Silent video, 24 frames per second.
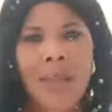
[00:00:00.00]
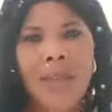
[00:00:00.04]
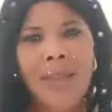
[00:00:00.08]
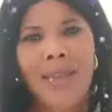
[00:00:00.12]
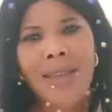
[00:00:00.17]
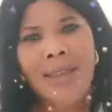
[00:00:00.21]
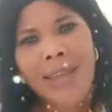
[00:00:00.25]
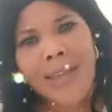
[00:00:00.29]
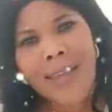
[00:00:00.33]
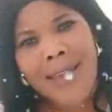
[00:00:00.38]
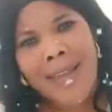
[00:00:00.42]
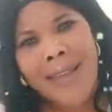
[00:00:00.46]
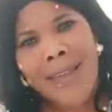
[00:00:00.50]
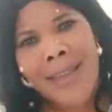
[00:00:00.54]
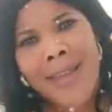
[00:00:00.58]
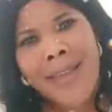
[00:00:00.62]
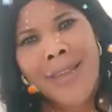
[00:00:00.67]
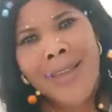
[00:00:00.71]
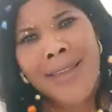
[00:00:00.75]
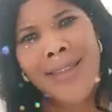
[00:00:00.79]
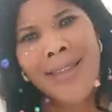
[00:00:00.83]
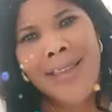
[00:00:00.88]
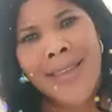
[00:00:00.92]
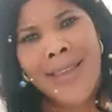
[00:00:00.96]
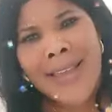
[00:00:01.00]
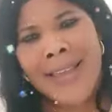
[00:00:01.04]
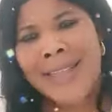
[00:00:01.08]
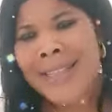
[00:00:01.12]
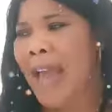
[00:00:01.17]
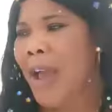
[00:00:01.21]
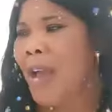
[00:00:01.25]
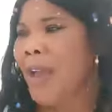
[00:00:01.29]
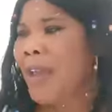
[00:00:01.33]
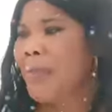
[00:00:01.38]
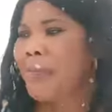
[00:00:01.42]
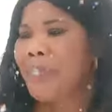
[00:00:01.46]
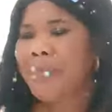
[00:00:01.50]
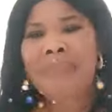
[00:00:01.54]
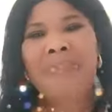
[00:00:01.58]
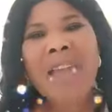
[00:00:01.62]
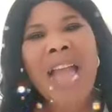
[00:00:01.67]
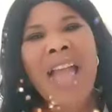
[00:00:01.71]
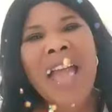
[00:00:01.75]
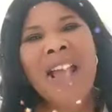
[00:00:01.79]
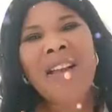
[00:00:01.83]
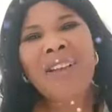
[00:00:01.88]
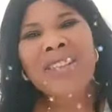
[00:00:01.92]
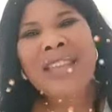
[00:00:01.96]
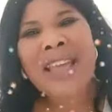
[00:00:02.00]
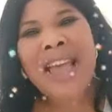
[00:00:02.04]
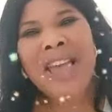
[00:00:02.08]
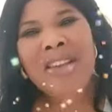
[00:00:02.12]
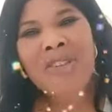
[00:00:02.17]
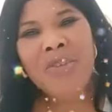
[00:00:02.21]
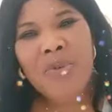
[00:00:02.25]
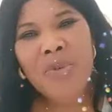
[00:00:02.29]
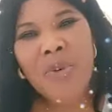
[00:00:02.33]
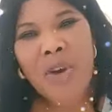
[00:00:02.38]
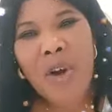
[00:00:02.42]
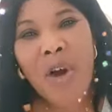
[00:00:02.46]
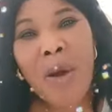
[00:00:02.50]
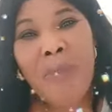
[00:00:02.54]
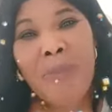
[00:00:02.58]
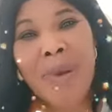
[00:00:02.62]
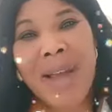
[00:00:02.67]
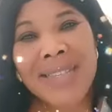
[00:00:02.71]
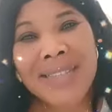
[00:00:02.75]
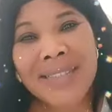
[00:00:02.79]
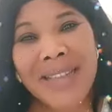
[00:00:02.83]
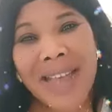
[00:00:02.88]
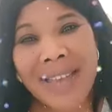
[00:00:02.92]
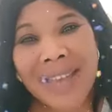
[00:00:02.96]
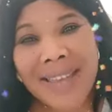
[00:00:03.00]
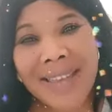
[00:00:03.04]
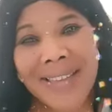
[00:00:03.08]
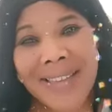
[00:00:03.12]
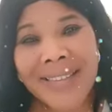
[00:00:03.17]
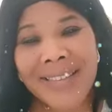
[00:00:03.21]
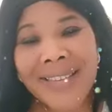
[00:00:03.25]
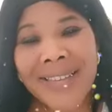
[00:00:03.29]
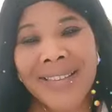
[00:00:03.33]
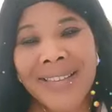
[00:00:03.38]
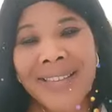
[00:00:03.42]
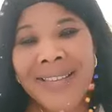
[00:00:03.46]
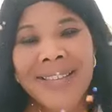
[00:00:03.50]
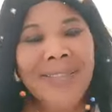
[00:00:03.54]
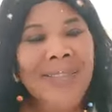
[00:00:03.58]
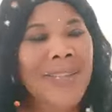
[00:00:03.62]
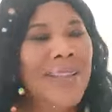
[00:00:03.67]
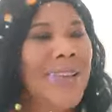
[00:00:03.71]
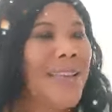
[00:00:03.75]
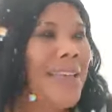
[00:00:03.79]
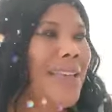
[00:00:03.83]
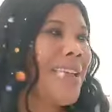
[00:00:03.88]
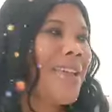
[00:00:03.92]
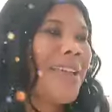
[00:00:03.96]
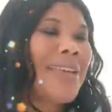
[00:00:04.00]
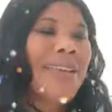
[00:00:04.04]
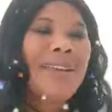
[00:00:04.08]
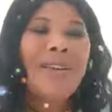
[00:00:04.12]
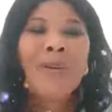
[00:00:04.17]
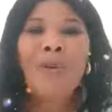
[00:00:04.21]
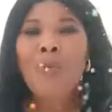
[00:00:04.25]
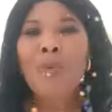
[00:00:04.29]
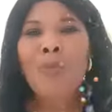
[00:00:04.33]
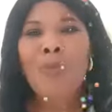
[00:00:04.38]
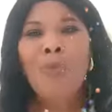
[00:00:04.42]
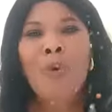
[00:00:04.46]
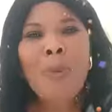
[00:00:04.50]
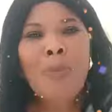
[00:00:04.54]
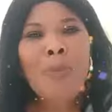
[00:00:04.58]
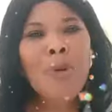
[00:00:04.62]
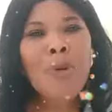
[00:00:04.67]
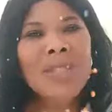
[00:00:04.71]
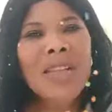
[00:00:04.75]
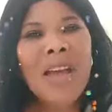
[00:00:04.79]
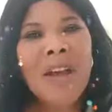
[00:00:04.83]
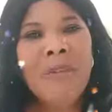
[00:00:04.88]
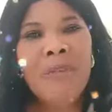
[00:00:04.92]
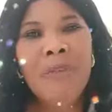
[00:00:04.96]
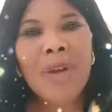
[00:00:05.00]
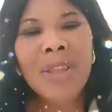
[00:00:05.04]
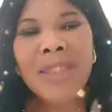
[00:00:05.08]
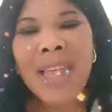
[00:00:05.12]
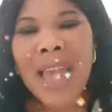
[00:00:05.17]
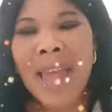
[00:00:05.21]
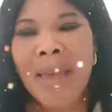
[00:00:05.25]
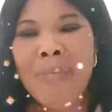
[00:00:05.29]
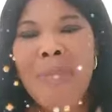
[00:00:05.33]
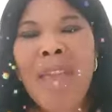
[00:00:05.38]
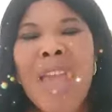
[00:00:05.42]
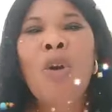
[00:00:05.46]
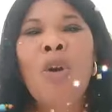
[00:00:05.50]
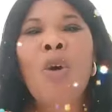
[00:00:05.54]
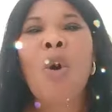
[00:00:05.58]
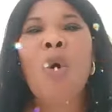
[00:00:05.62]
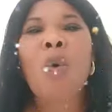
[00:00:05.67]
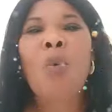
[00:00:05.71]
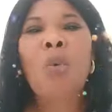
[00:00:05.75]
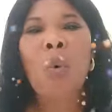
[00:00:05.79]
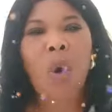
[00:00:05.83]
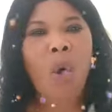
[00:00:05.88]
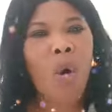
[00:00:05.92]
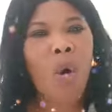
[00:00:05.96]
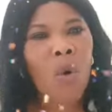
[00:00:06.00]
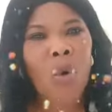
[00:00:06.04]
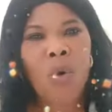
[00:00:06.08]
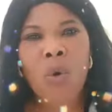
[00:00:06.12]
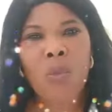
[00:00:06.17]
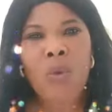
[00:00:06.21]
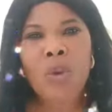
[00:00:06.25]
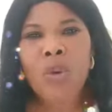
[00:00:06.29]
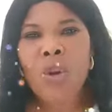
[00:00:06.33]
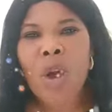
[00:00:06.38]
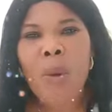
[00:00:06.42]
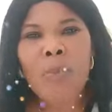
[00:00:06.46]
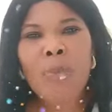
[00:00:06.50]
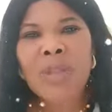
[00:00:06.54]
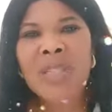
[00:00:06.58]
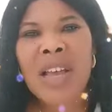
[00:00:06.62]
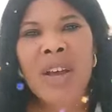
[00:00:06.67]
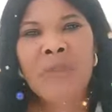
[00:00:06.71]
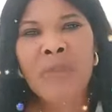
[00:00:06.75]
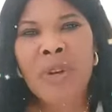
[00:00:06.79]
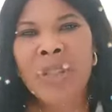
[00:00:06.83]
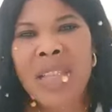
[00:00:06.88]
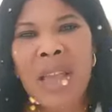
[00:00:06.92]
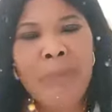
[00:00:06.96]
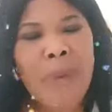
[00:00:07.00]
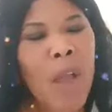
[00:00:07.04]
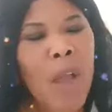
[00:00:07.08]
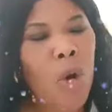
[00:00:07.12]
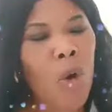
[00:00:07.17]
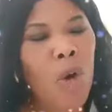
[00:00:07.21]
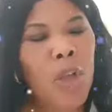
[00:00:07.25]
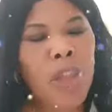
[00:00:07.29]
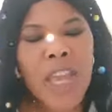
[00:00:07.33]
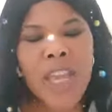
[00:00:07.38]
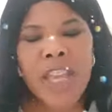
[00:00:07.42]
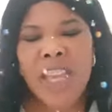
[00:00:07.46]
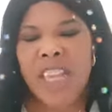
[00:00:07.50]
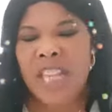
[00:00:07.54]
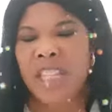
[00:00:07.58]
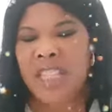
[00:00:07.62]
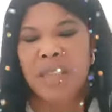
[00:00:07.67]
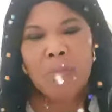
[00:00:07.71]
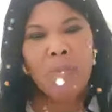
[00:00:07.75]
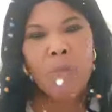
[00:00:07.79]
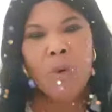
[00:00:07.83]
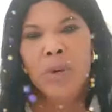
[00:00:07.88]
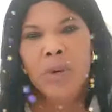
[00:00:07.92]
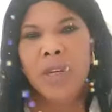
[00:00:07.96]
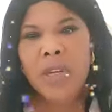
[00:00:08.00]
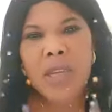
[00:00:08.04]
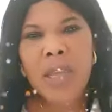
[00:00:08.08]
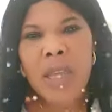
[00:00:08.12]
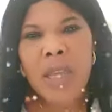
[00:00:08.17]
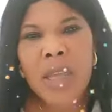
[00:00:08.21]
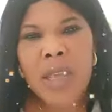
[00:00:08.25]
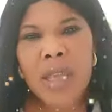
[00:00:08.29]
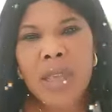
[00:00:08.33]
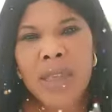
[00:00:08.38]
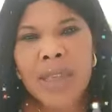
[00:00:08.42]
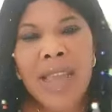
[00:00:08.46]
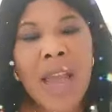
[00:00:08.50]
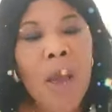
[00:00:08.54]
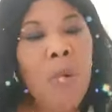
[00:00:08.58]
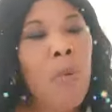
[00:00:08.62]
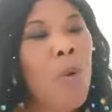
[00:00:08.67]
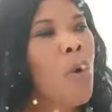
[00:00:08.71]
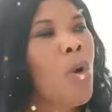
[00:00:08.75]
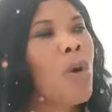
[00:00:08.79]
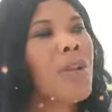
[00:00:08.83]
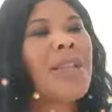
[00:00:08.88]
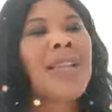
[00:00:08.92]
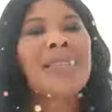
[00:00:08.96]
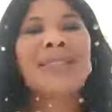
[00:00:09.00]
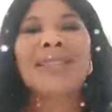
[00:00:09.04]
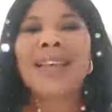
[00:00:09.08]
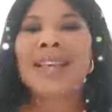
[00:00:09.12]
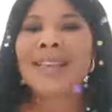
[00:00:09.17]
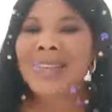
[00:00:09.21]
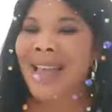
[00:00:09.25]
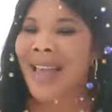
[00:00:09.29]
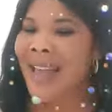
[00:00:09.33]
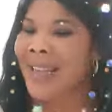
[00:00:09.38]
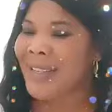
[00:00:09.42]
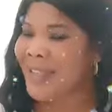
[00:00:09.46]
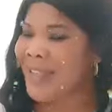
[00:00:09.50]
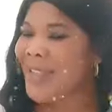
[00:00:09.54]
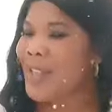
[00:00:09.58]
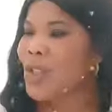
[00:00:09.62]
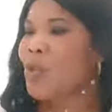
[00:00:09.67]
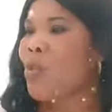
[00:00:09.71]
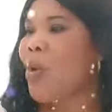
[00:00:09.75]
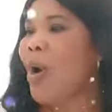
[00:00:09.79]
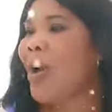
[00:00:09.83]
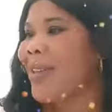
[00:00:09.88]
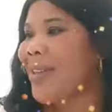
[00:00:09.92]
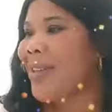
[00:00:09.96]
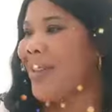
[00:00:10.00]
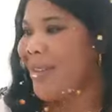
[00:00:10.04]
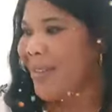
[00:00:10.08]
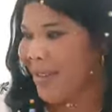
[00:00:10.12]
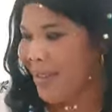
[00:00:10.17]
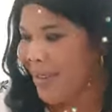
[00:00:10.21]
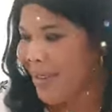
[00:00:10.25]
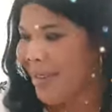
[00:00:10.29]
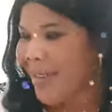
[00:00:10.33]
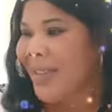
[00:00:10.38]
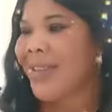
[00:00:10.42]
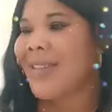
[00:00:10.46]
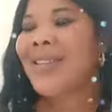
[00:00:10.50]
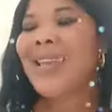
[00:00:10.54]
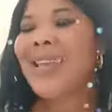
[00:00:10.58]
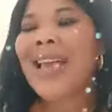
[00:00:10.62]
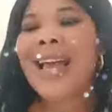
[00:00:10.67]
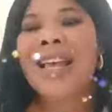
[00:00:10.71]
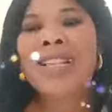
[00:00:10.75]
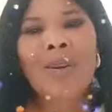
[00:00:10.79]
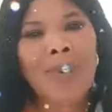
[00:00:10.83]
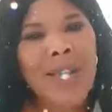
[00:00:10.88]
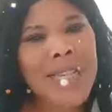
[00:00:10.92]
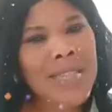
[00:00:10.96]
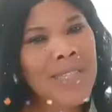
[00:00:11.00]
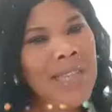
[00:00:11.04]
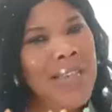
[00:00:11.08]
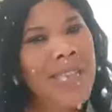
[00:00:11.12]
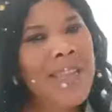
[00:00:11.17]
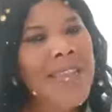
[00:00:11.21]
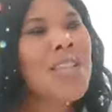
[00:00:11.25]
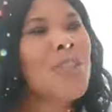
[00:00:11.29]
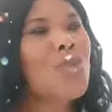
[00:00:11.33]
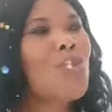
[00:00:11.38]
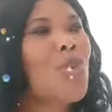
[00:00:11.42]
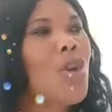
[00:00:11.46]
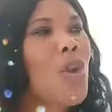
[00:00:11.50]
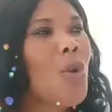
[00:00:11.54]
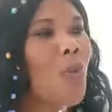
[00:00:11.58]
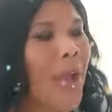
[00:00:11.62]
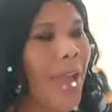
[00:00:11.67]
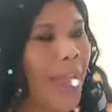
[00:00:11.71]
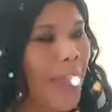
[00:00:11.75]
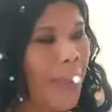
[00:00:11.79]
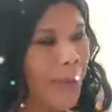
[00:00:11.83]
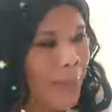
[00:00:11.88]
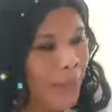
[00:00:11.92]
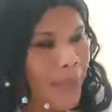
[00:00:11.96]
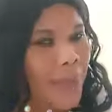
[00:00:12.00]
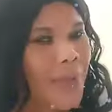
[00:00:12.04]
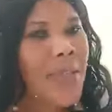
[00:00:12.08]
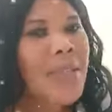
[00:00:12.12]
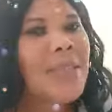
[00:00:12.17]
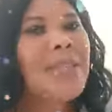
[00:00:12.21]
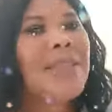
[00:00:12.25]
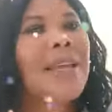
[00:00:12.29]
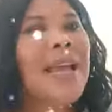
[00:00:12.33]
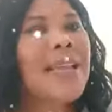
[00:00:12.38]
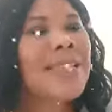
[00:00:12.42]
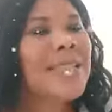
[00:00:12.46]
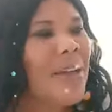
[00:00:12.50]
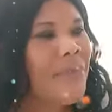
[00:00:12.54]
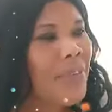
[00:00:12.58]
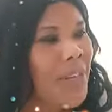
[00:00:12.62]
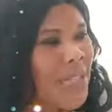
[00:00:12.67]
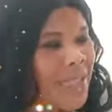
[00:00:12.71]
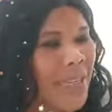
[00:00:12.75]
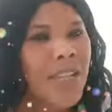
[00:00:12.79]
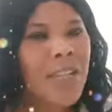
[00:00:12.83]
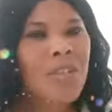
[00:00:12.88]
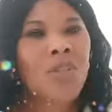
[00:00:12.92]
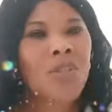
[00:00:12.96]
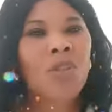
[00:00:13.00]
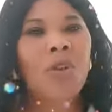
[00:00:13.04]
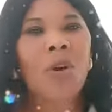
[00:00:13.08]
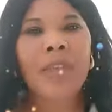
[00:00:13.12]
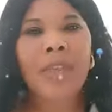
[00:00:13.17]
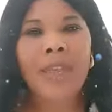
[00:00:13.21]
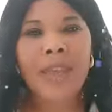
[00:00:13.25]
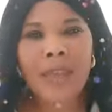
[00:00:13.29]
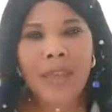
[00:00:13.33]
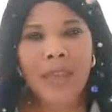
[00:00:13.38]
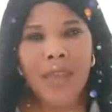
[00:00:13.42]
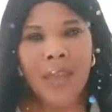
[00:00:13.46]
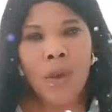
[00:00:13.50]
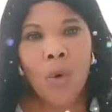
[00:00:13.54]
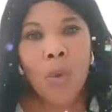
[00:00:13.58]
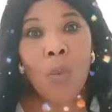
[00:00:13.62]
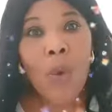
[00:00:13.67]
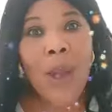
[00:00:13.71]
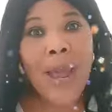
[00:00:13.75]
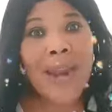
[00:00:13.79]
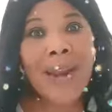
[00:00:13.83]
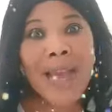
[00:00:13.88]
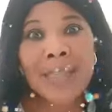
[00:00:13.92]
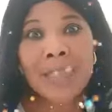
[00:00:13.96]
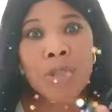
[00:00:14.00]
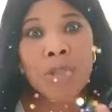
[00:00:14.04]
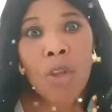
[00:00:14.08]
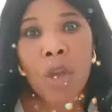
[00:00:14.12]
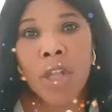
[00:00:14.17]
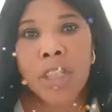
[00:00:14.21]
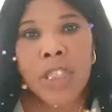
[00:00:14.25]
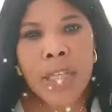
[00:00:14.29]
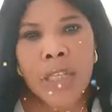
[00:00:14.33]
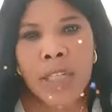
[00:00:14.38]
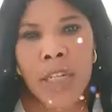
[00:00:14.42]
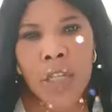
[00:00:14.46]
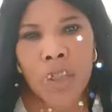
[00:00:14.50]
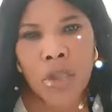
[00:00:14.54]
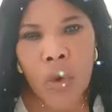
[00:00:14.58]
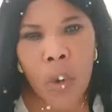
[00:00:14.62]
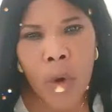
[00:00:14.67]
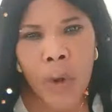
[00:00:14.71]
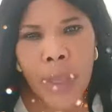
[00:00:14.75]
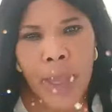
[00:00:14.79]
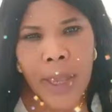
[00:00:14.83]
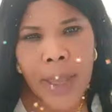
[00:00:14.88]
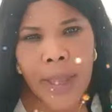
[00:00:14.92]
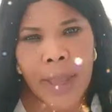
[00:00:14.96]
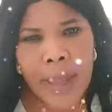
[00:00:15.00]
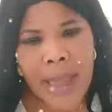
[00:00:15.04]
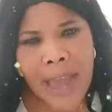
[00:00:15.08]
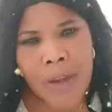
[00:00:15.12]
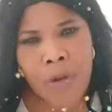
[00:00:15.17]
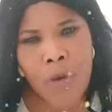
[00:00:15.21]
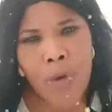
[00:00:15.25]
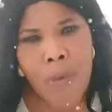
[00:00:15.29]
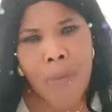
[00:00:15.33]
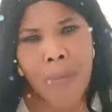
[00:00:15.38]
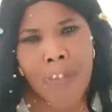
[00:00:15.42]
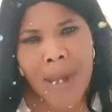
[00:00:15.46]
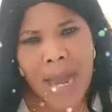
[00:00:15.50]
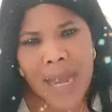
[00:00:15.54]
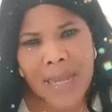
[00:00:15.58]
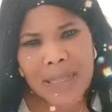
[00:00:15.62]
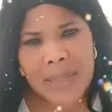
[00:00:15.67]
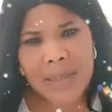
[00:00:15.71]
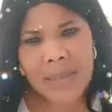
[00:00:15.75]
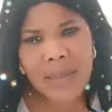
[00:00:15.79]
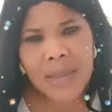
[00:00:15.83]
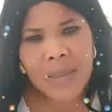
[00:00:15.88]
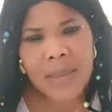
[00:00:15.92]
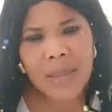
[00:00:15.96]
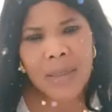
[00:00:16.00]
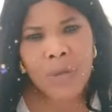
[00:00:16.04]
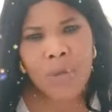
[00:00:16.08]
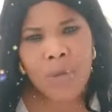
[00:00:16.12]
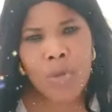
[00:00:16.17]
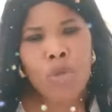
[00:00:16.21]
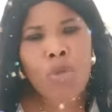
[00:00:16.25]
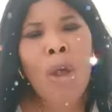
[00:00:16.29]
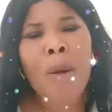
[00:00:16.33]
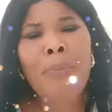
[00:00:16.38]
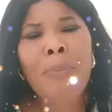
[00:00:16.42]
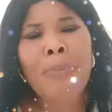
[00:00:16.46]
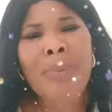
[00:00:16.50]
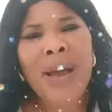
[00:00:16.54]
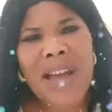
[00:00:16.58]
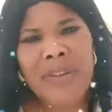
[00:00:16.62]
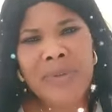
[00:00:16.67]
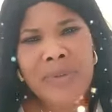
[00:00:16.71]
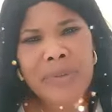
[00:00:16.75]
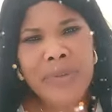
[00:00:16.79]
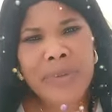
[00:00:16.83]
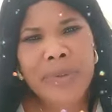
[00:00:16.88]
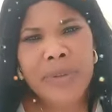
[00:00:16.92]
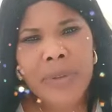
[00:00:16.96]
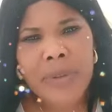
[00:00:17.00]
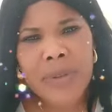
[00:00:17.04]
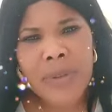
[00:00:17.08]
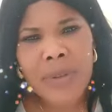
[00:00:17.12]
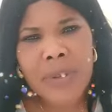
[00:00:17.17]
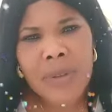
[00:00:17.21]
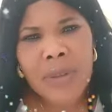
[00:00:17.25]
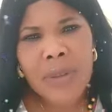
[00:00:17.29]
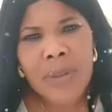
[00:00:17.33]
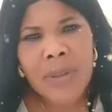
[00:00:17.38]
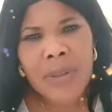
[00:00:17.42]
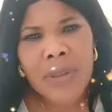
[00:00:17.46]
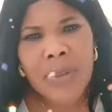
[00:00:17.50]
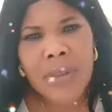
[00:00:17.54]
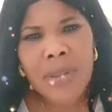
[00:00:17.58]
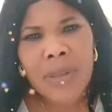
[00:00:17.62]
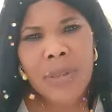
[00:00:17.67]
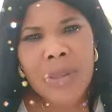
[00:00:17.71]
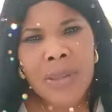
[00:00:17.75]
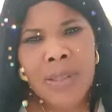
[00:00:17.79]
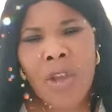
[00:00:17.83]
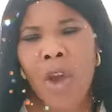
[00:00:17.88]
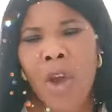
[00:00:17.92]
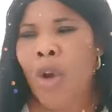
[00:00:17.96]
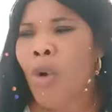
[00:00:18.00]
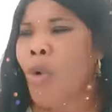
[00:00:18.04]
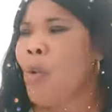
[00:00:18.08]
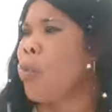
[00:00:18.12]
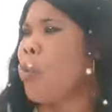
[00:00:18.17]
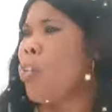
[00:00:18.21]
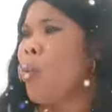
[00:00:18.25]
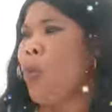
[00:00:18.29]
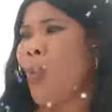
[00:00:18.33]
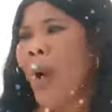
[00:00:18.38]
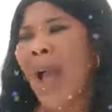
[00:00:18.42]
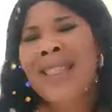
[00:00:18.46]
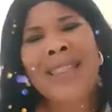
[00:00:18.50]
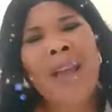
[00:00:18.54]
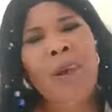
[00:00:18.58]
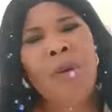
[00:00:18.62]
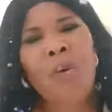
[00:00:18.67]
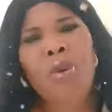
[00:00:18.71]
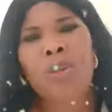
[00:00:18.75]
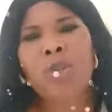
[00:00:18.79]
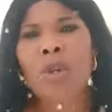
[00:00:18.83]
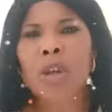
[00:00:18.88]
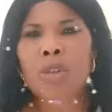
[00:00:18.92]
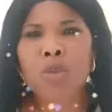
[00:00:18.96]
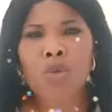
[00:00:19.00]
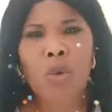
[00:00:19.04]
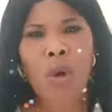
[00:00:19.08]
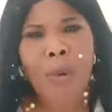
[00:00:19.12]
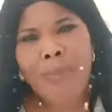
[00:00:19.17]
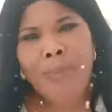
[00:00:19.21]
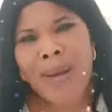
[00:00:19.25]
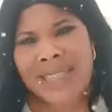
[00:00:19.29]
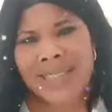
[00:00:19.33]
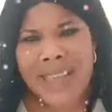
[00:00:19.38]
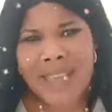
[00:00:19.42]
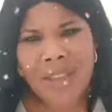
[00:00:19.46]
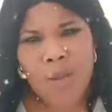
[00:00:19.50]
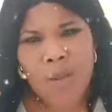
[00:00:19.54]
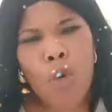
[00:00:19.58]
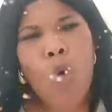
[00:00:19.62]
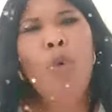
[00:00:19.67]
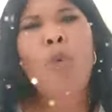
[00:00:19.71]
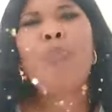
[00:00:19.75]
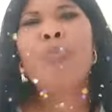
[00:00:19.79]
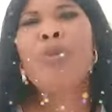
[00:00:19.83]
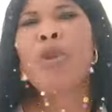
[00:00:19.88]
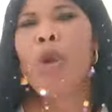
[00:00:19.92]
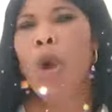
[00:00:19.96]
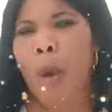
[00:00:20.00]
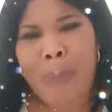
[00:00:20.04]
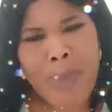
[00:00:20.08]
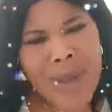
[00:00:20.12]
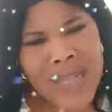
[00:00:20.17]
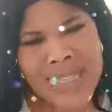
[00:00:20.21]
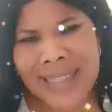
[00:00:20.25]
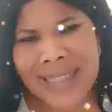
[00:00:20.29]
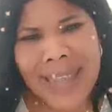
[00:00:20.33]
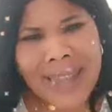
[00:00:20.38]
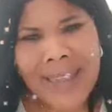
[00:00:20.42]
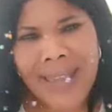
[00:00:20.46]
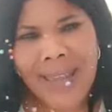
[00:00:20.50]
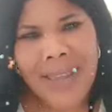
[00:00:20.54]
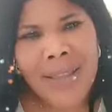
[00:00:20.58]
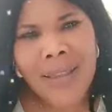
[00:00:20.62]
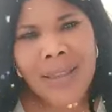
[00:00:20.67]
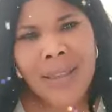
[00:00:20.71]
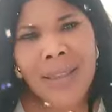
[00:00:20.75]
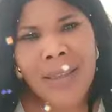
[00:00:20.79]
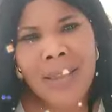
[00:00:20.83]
he said, may I tell you, Obaseki. We put out for them, make them work. We not put out for them, make them they eat the money. Then we'll go and say, yes, it's working. Yes, Obaseki is doing well. Yes, everything is okay. Whereas nothing is okay. Are you mad? You don't bath. So where they go talk to Obaseki? Who be Obaseki?